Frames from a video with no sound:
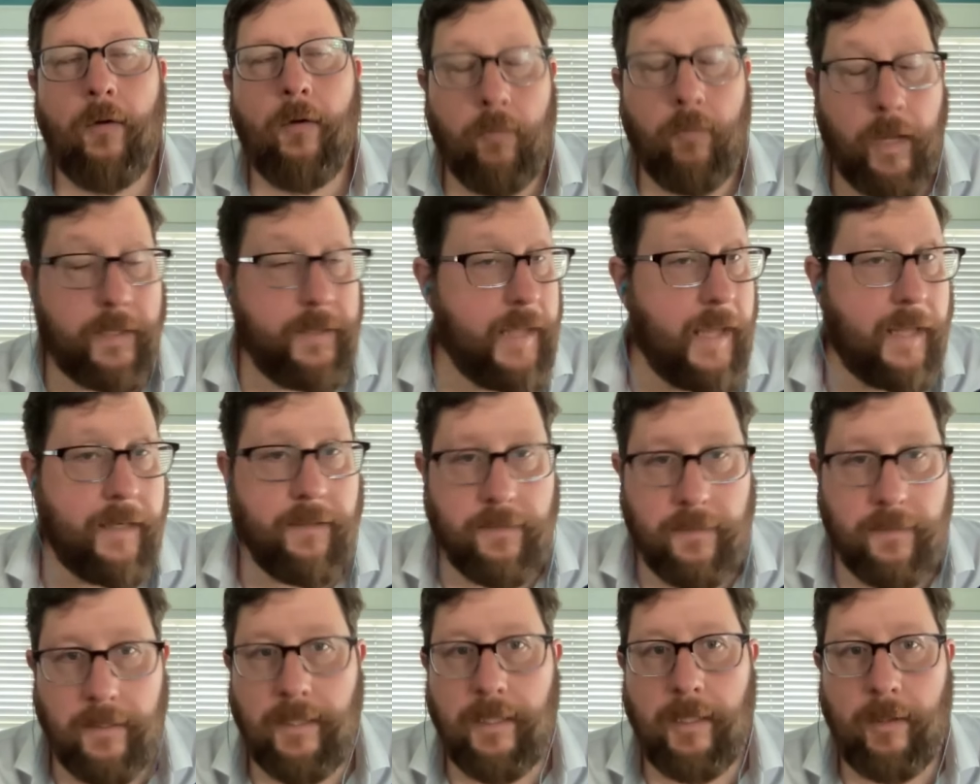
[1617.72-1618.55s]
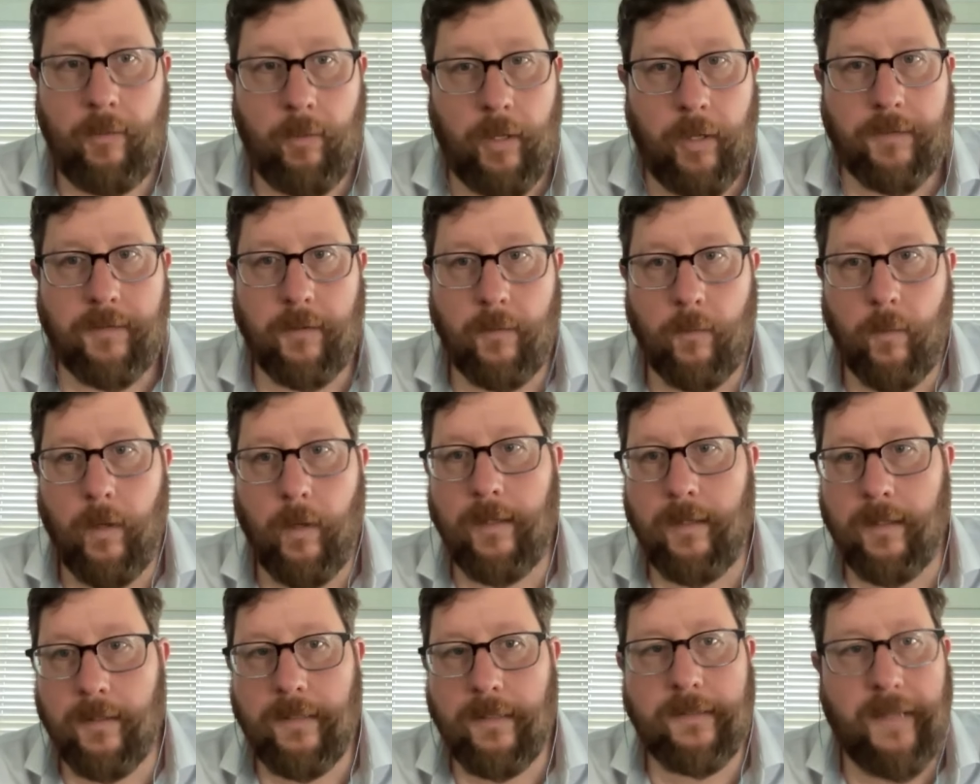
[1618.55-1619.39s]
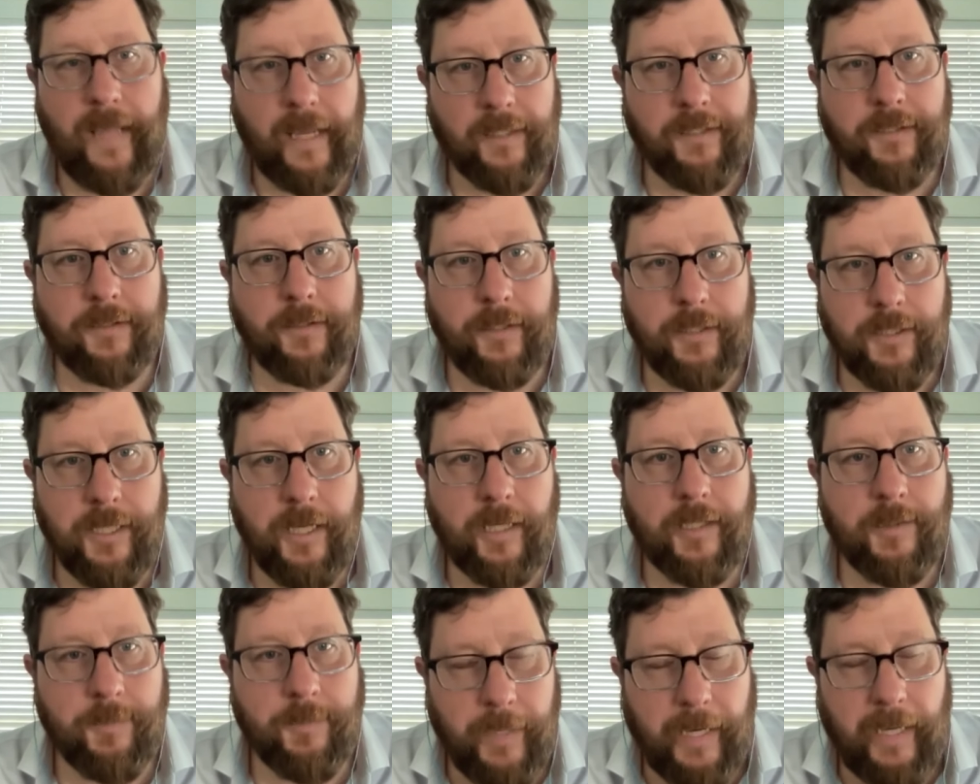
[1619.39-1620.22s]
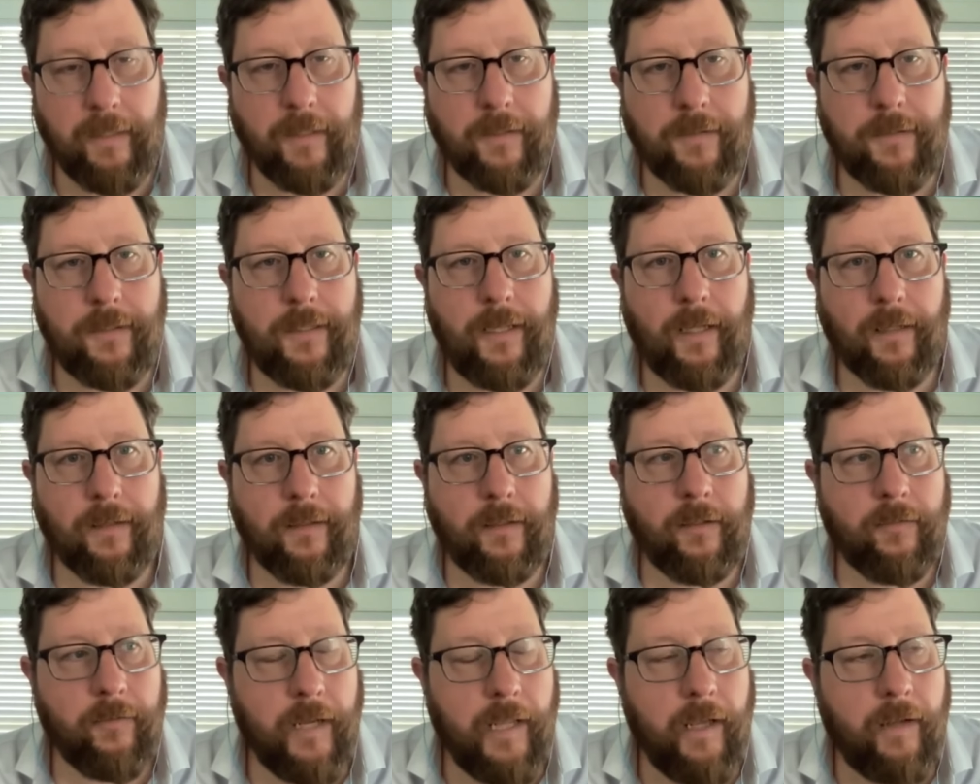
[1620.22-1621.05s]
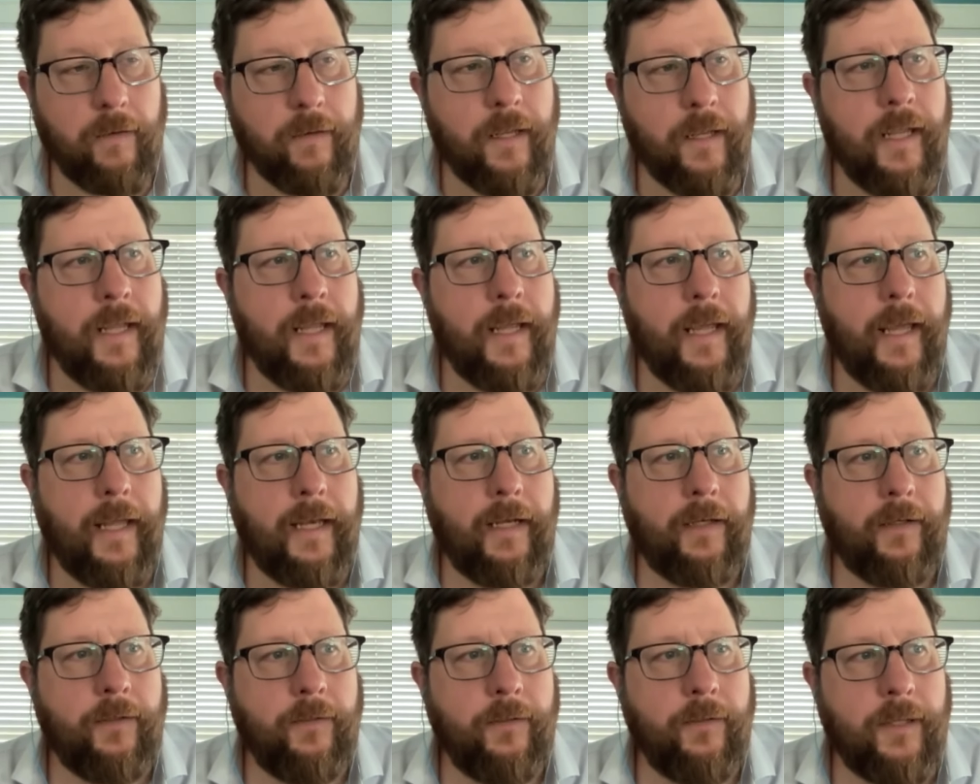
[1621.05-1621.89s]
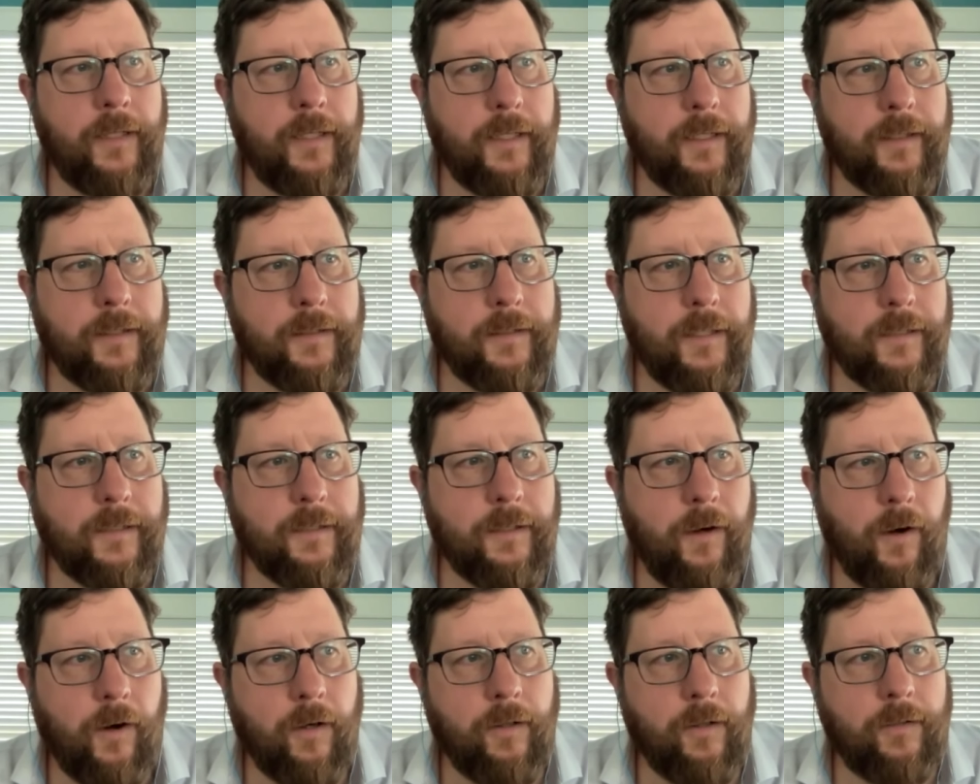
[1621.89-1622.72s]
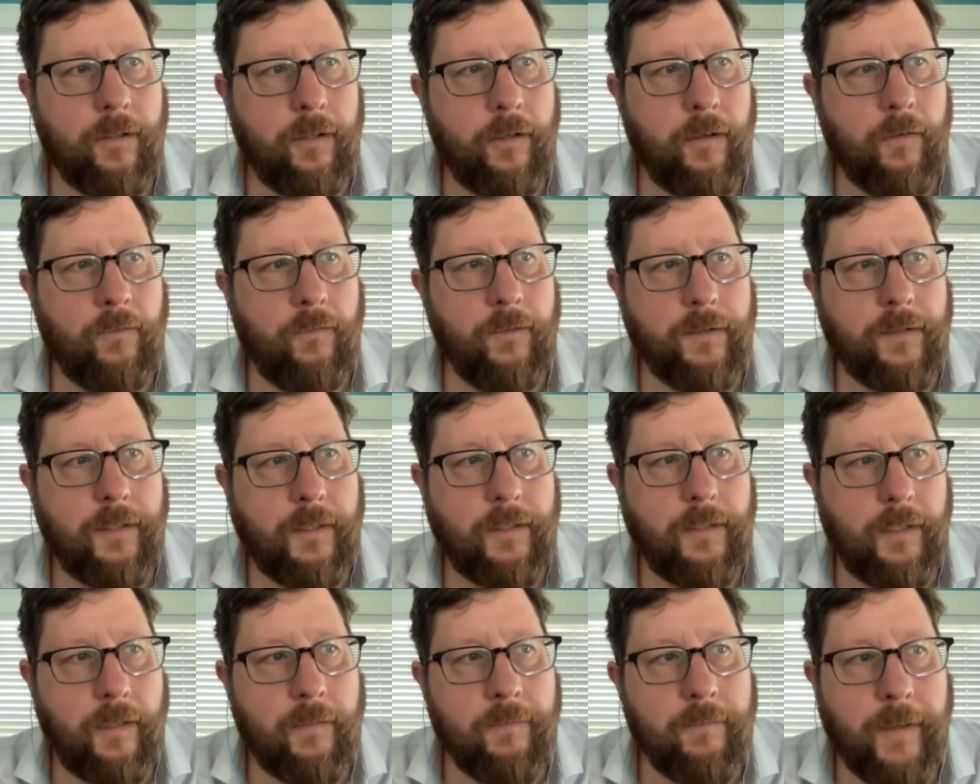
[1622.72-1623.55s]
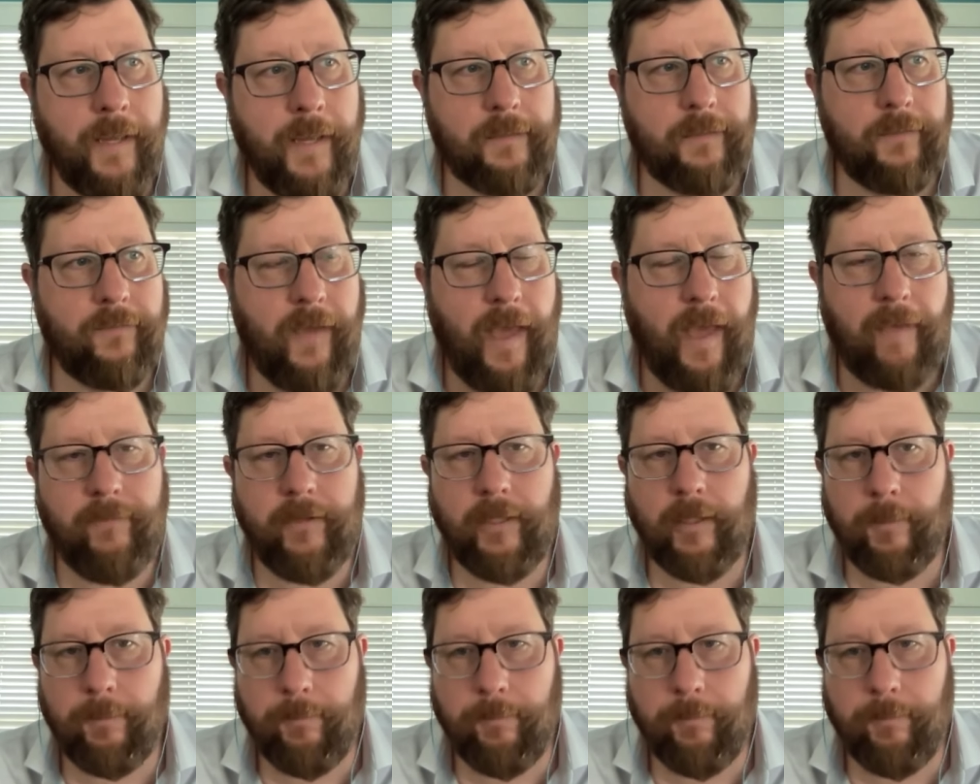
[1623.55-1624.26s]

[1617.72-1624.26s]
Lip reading: Right, that is the key question. When does this actually change policy on the ground? And I do think it's hard to overstate the impact of having a